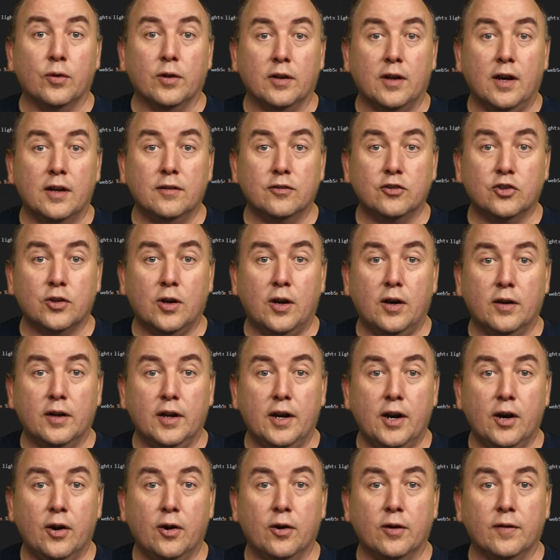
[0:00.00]
through a lot of trial
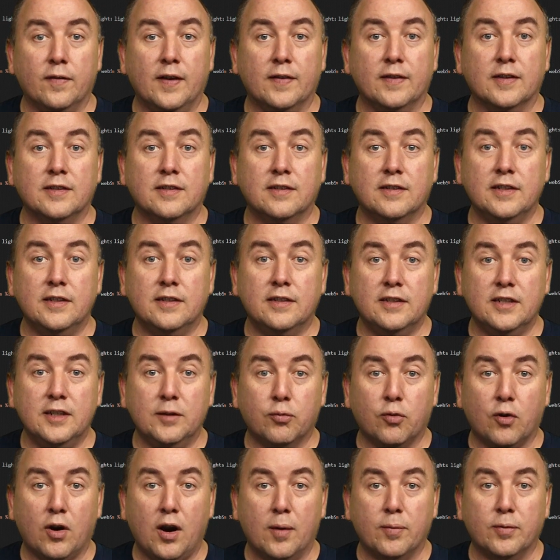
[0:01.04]
and error that the CT
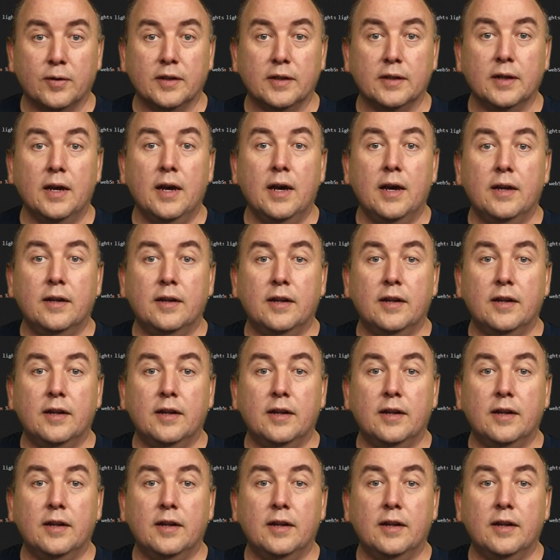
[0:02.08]
property